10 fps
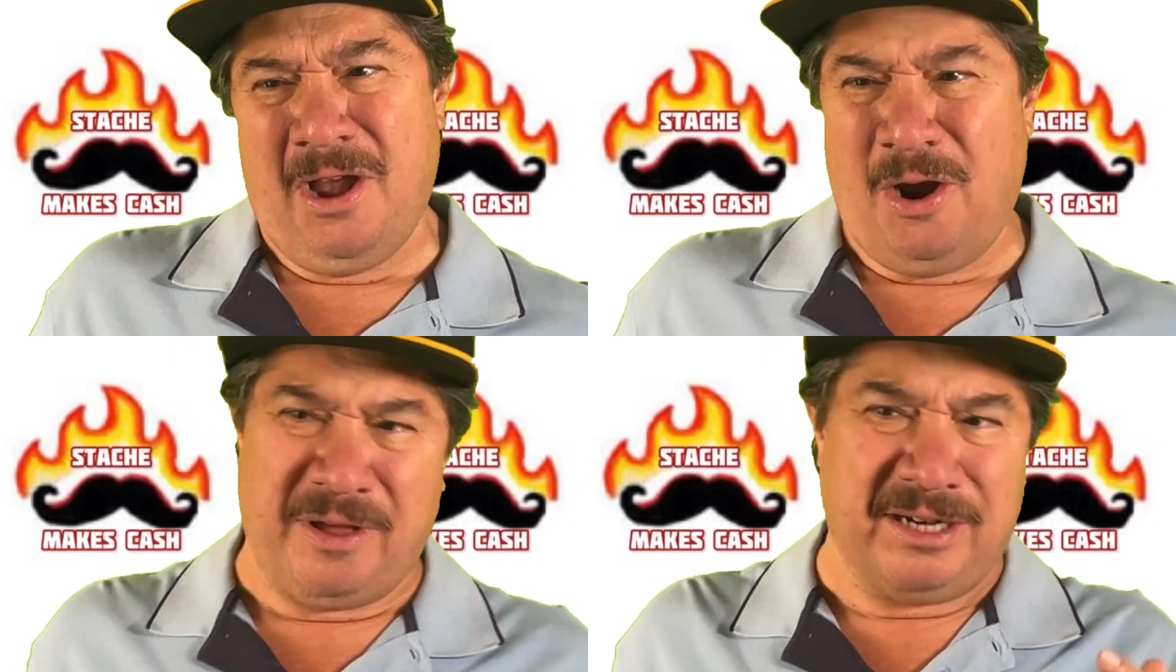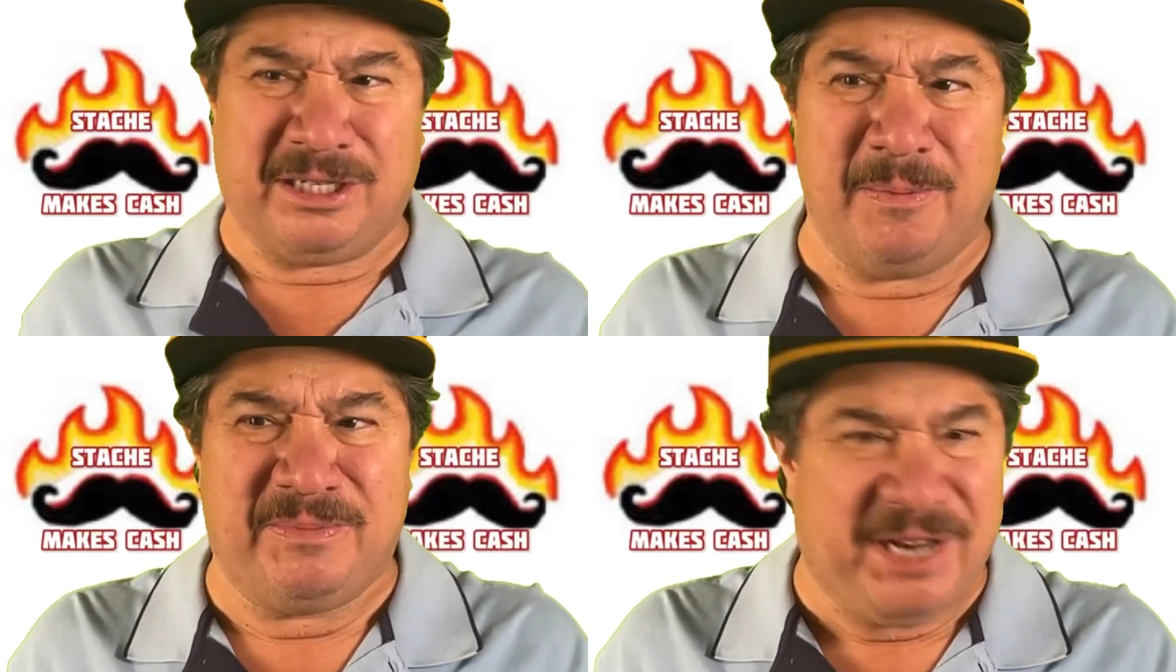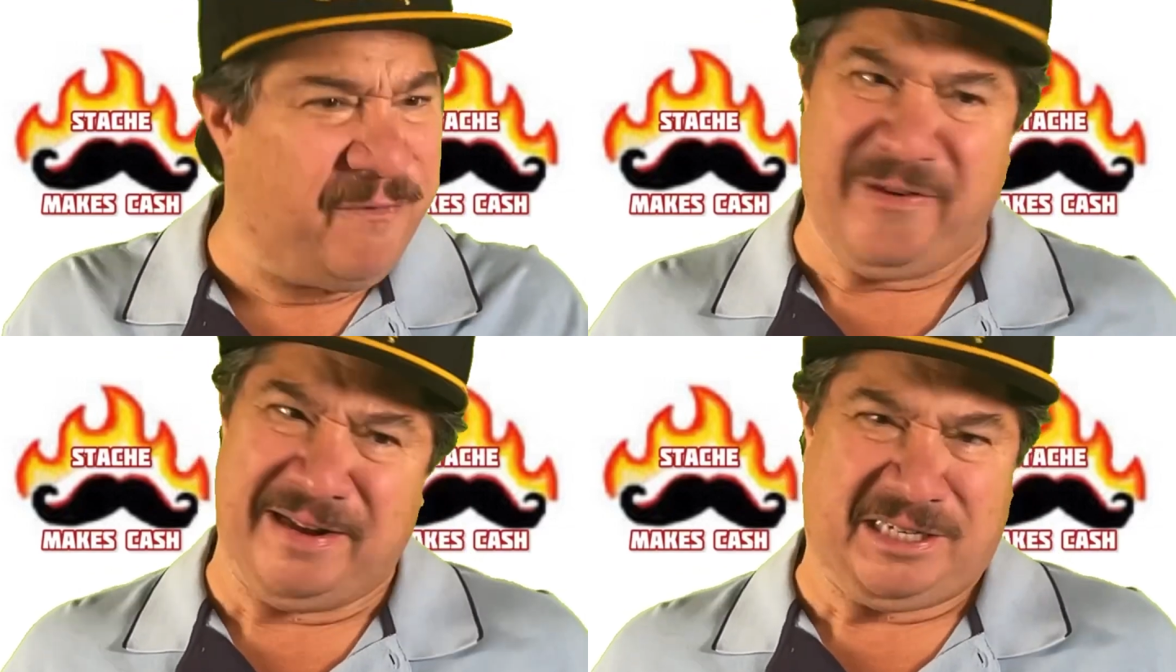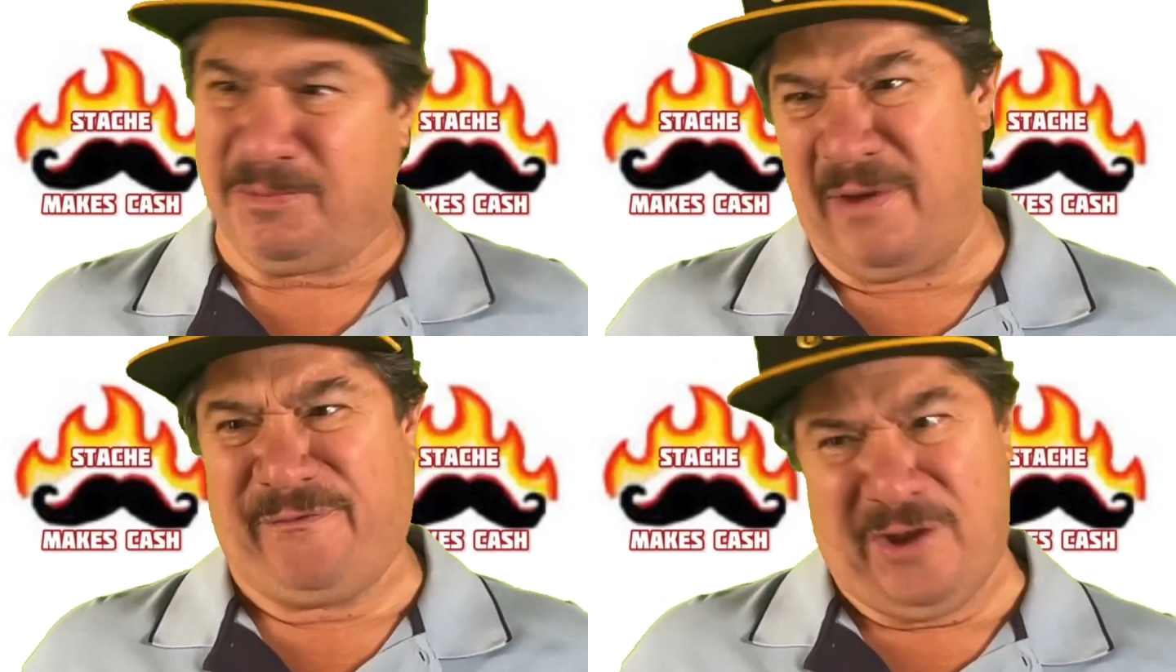Are they some defense to
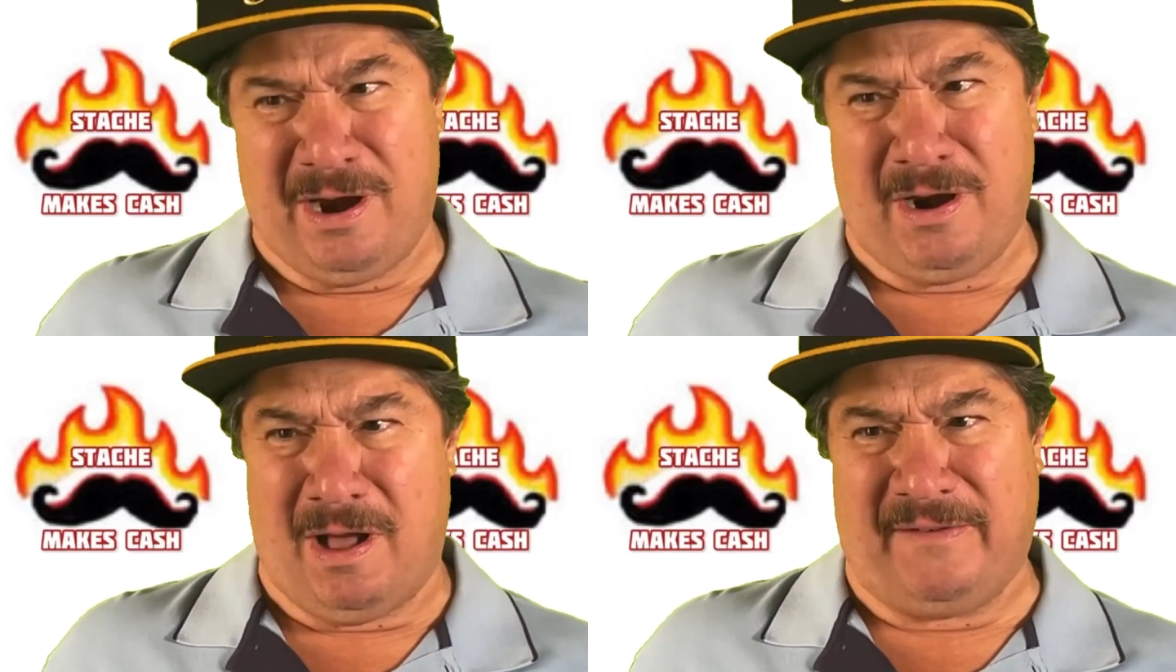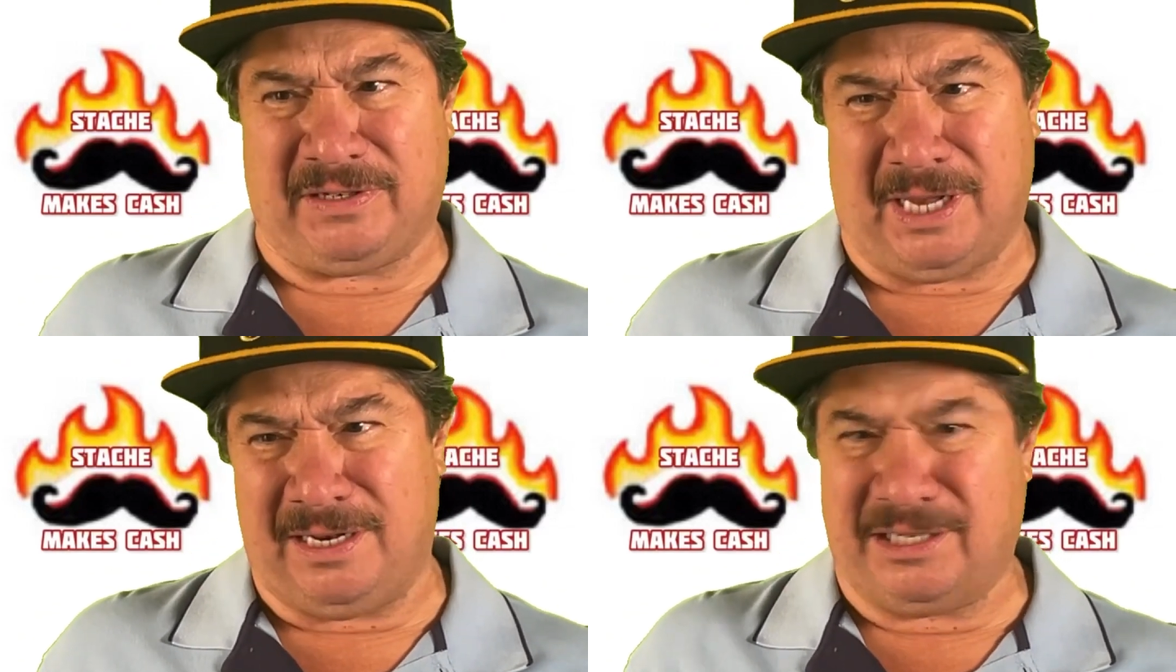be feared all of a sudden?